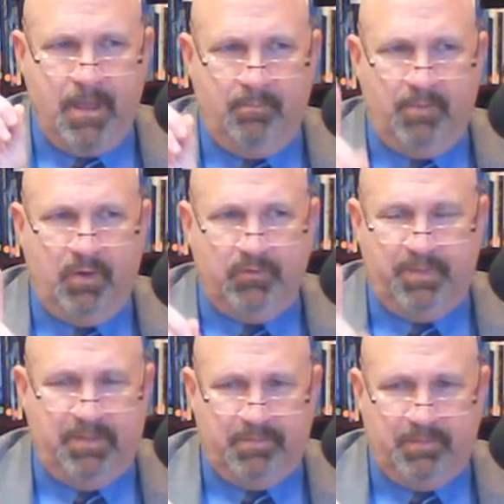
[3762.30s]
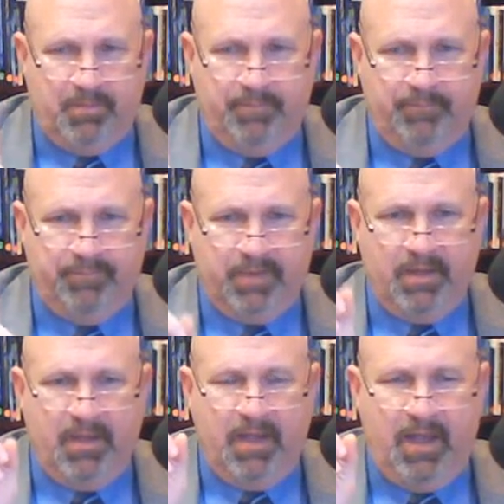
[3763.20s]
Most people,
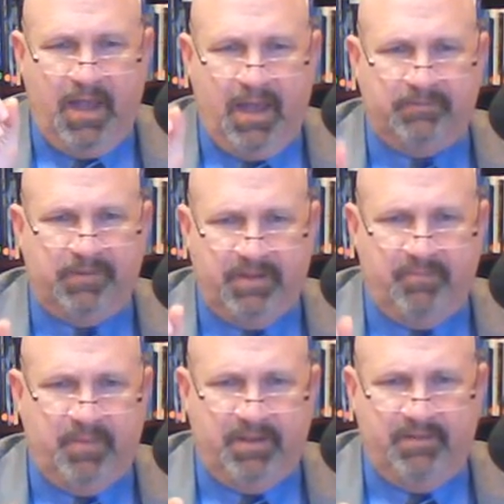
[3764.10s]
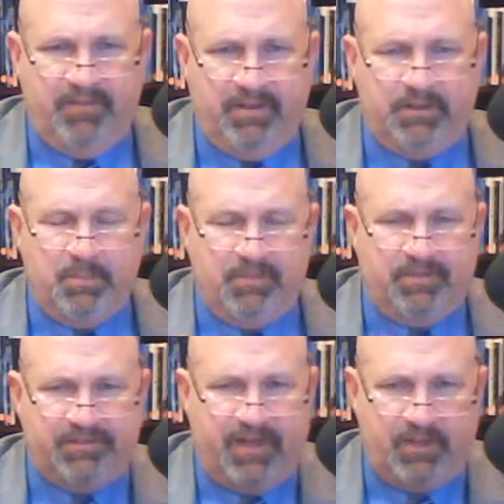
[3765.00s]
after they've been a victim of a
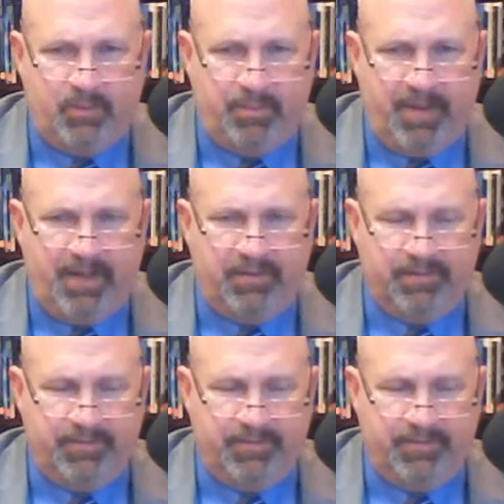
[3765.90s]
psychopath,